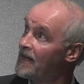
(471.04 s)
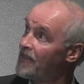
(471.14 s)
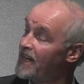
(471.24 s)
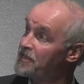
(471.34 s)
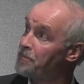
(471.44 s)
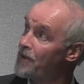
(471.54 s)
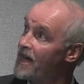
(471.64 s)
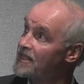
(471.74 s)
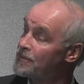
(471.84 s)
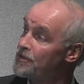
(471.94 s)
That's
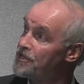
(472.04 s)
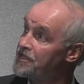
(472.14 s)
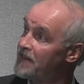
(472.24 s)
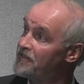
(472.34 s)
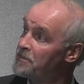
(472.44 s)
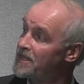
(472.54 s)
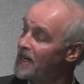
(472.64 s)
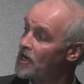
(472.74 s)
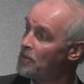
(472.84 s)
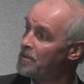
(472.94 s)
brass, which is 70%
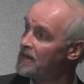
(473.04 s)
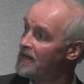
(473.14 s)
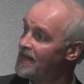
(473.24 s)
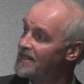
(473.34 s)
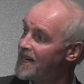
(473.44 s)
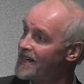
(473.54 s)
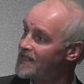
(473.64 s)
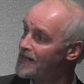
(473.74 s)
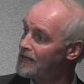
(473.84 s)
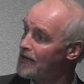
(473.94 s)
copper, takes a
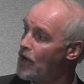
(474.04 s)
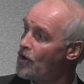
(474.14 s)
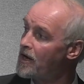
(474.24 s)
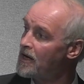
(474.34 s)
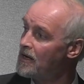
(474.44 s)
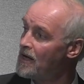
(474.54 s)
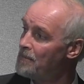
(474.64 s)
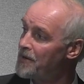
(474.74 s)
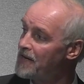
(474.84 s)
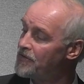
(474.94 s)
little longer,
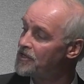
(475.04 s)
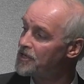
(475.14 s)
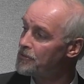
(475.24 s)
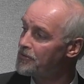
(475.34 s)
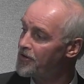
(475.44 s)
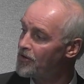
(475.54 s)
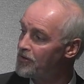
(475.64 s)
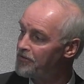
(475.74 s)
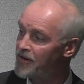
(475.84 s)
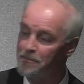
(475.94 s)
but even two or
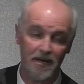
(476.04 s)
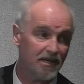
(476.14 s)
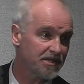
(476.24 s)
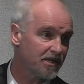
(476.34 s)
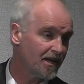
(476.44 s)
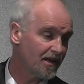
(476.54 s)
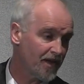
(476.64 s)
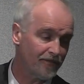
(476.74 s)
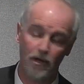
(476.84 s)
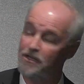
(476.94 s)
th three minutes,
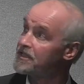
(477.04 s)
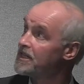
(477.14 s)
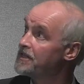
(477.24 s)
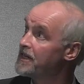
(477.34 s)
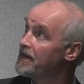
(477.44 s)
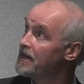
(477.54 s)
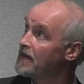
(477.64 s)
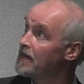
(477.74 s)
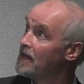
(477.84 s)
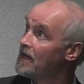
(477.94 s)
they've lost their DNA.
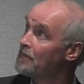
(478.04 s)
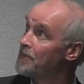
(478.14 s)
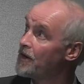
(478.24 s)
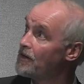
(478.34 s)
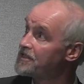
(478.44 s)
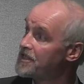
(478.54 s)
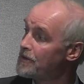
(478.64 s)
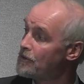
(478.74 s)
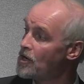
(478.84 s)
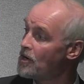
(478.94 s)
But on
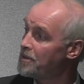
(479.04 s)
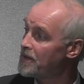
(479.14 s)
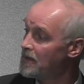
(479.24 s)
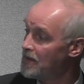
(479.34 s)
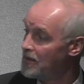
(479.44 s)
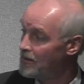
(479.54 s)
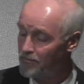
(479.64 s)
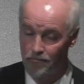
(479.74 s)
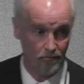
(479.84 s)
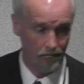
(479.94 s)
zero copper,
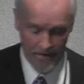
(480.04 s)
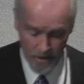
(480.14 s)
they're